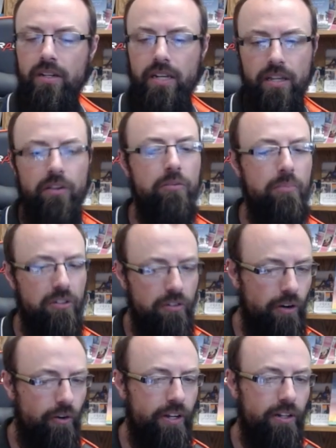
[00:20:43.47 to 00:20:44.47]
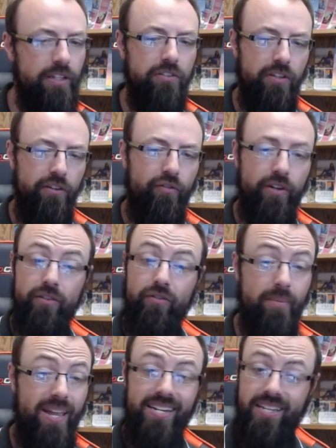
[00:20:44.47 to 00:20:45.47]
is materially different
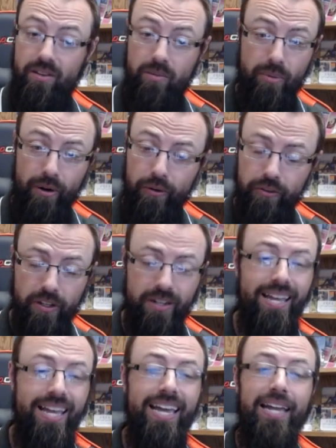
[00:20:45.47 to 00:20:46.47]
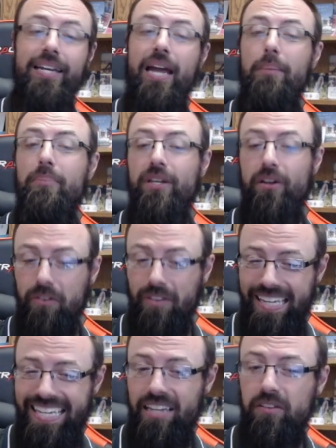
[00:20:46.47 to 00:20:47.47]
from any other person, not because
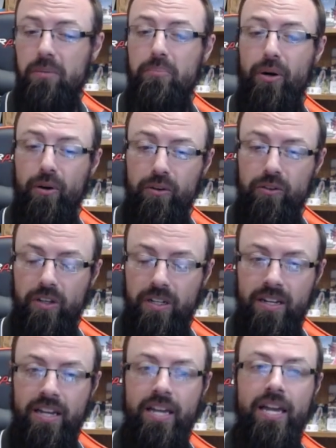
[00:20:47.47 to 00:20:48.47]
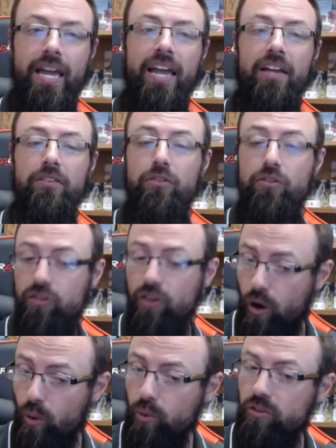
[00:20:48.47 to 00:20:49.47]
he as a person has
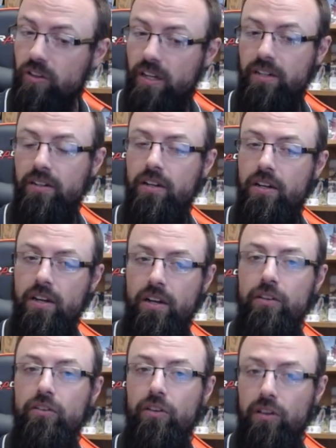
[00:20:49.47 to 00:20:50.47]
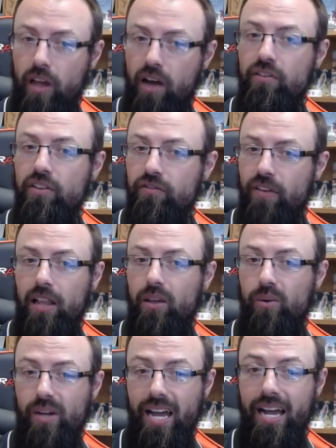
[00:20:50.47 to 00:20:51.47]
chosen to love and follow
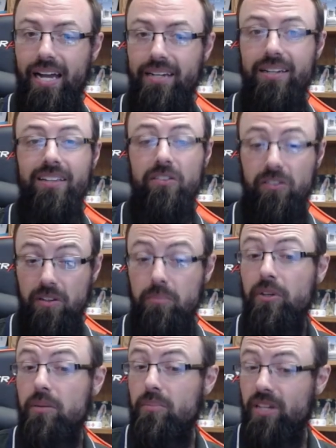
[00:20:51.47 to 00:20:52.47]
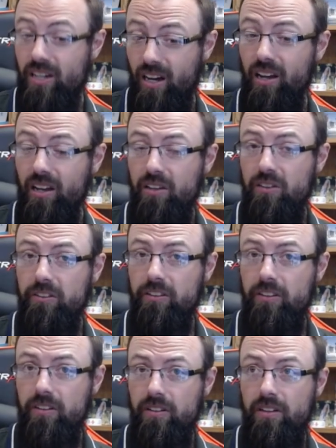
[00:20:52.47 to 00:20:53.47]
God, simply because
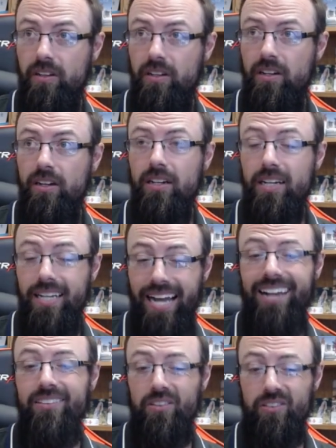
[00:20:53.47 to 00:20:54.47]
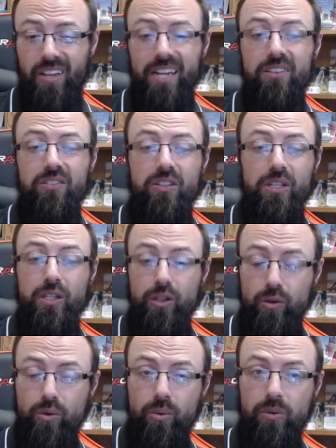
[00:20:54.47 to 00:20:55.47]
God decided to
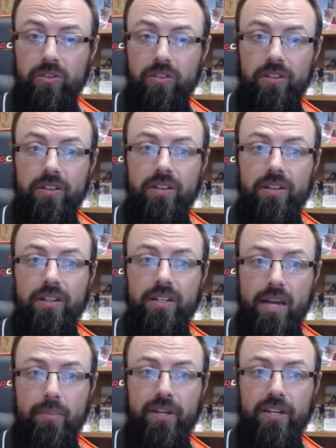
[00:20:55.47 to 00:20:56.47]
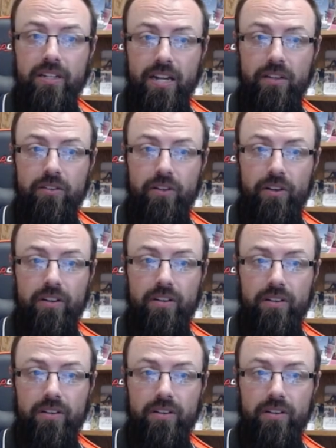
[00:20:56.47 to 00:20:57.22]
use Nebuchadnezzar